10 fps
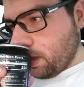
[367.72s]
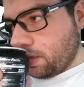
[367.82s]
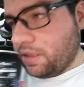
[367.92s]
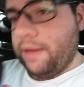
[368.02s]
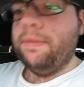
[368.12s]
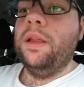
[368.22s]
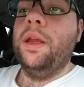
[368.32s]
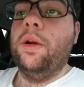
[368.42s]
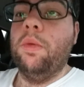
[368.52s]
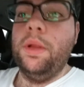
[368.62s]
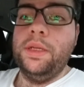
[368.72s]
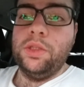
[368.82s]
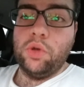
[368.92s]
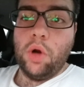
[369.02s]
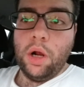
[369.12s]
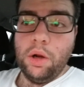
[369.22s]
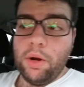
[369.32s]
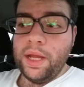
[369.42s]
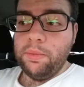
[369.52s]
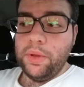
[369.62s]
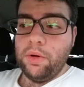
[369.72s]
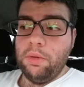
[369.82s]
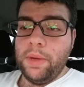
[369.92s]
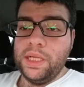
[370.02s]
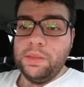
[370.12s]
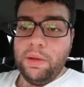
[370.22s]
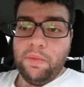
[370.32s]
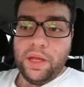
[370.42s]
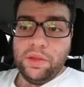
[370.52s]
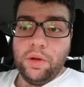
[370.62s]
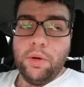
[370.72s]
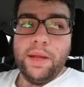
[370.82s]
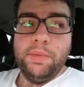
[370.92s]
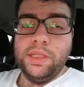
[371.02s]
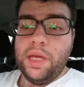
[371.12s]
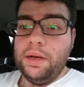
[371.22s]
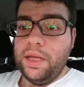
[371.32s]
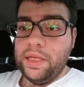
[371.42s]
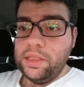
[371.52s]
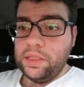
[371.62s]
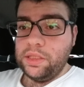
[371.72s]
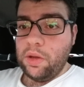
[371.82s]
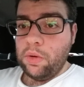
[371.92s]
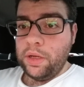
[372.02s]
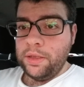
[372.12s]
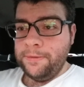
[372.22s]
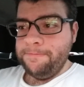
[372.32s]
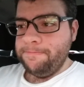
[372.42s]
It's definitely like a really strong grape. It reminds me of like the grape Sunkissed soda.